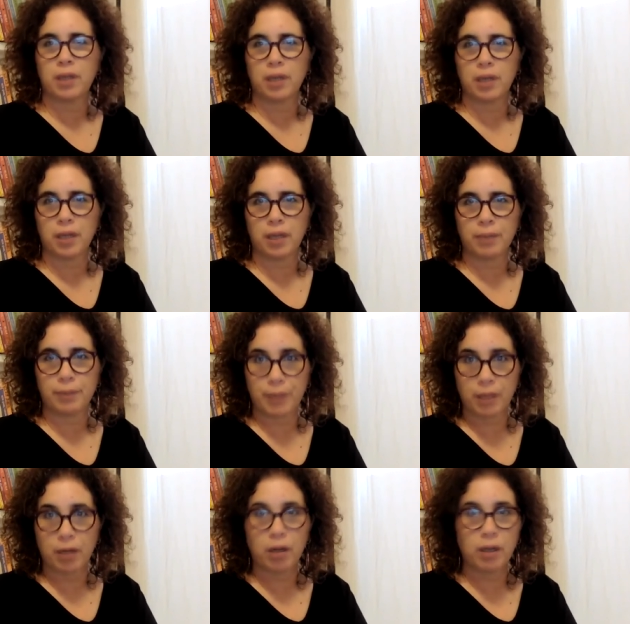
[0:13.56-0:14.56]
uh, my
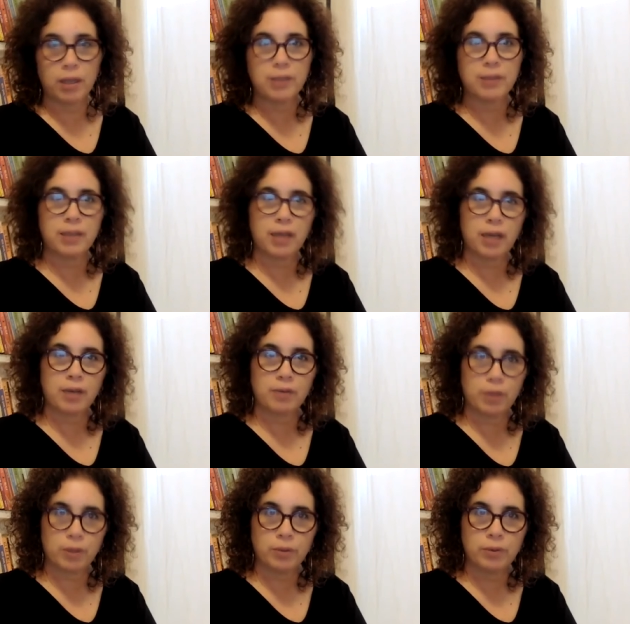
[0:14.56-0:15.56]
colleagues and I
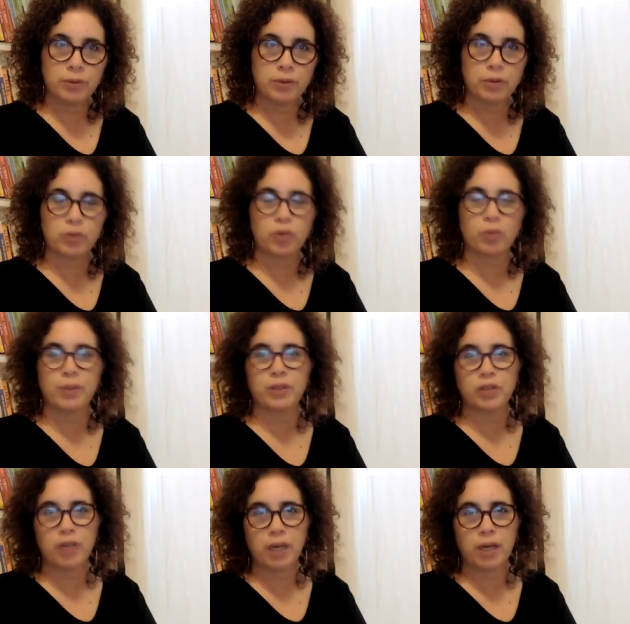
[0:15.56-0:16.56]
wrote, Dr. Ben
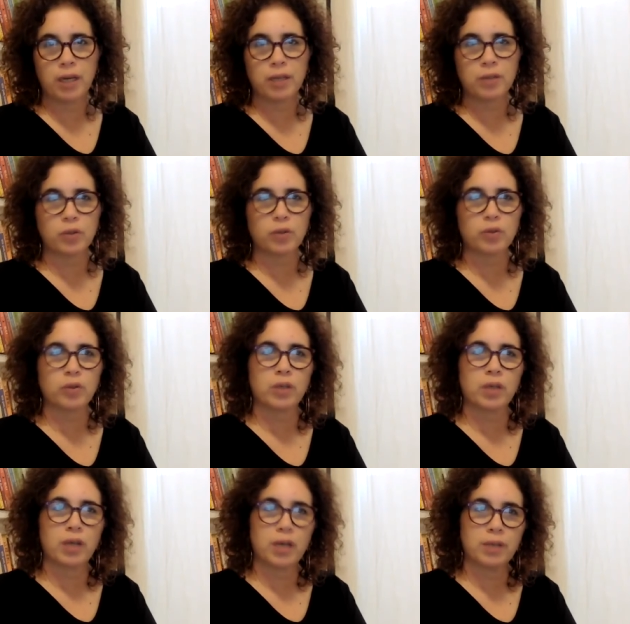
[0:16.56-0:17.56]
Shachar, Dr.
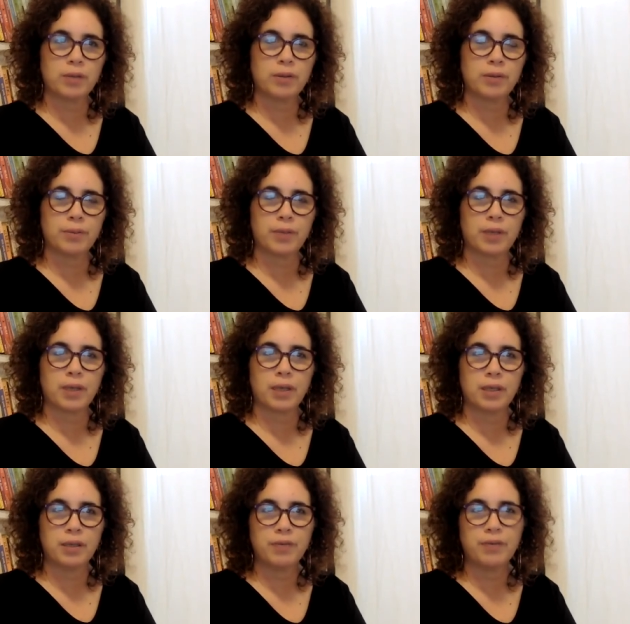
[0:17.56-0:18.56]
Eran Bar
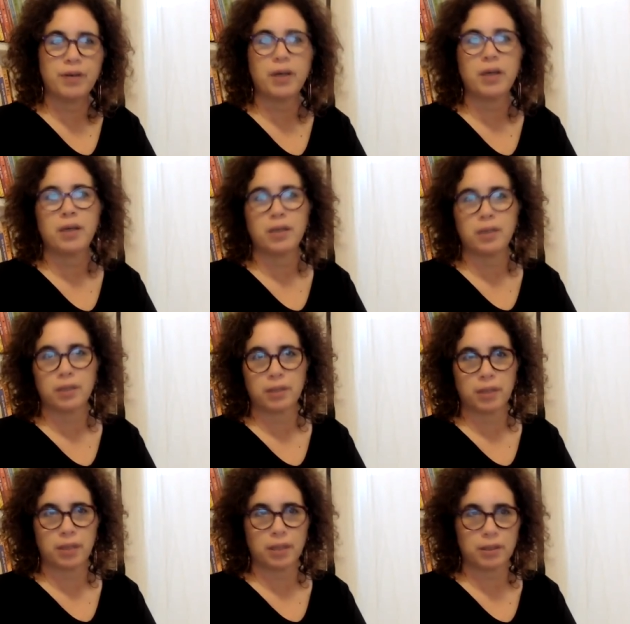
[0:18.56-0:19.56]
Kalifa,
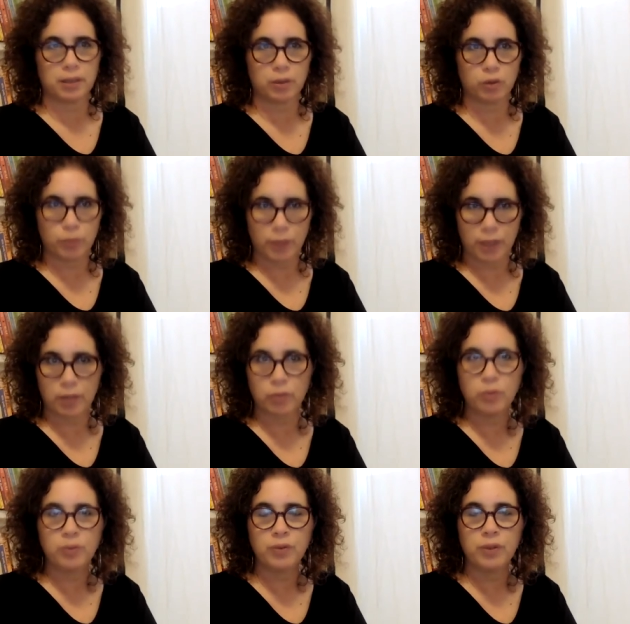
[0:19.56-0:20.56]
and Ruv
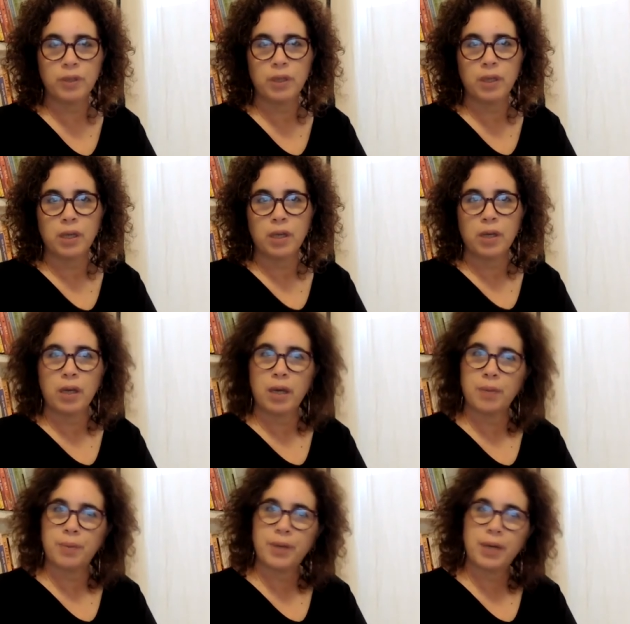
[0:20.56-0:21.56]
Machluf,
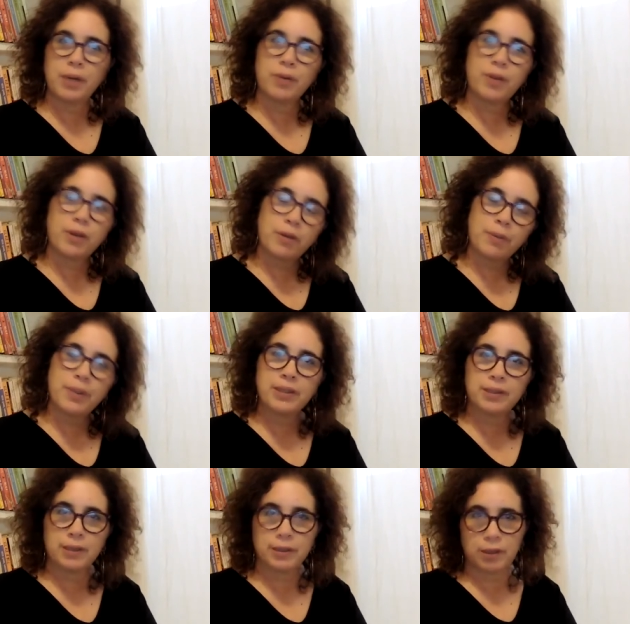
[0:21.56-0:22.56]
about
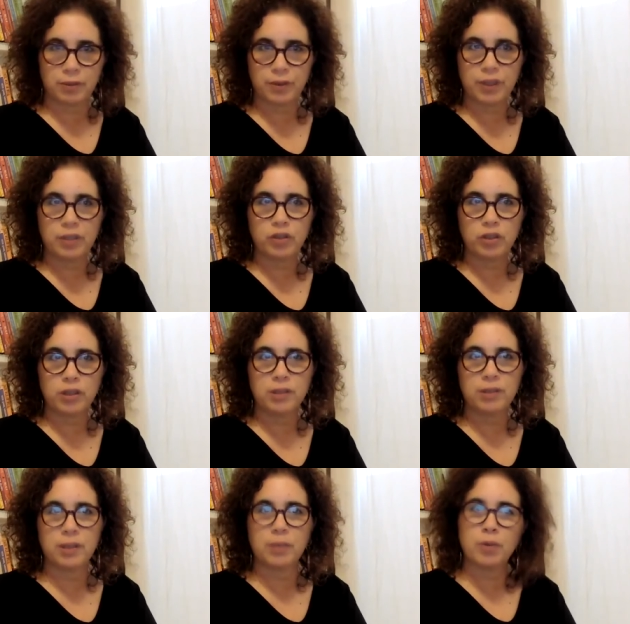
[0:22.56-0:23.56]
therapists' interventions
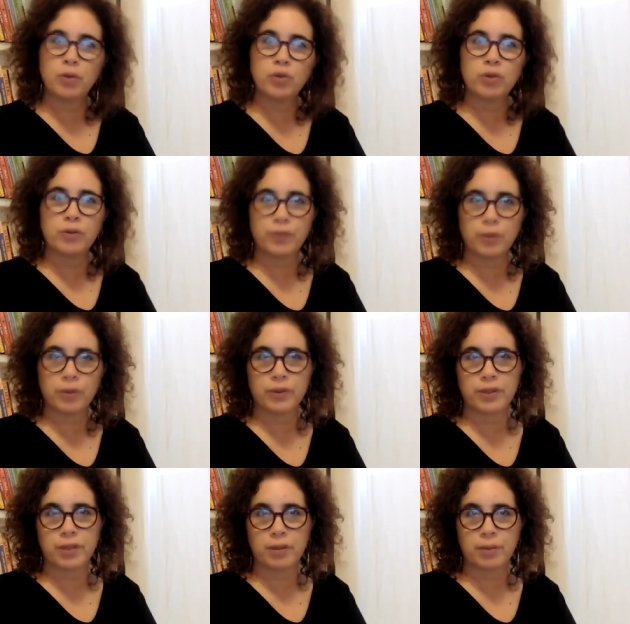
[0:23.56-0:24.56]
in
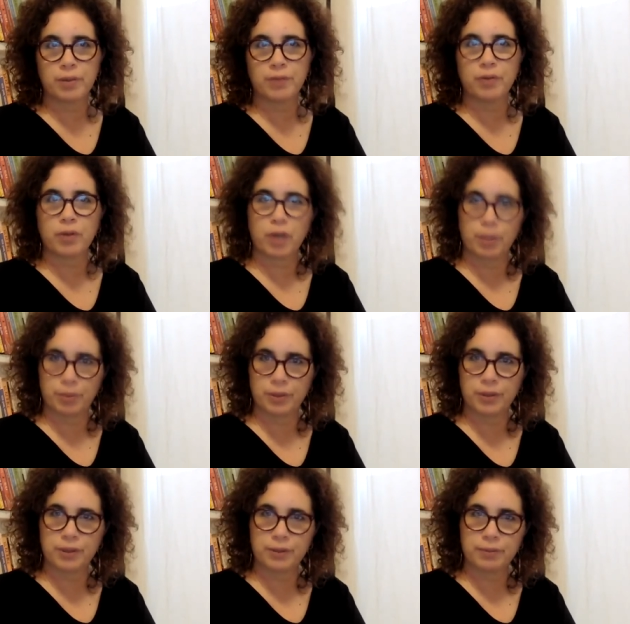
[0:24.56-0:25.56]
emotion-focused therapy for
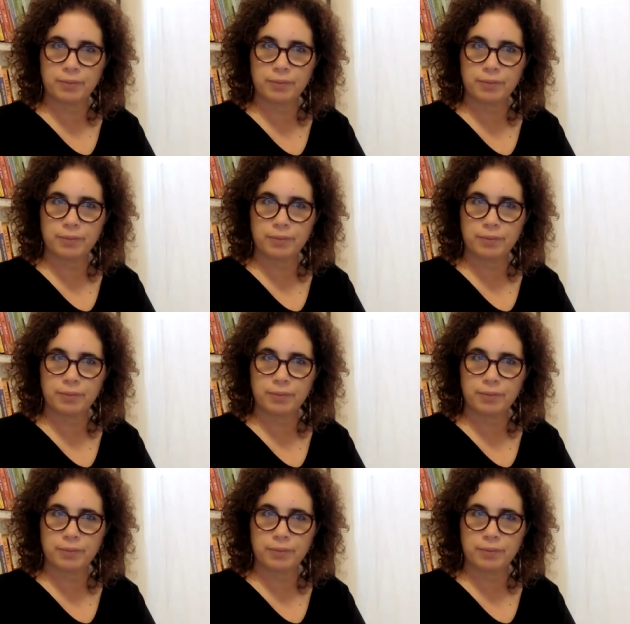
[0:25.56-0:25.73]
couples.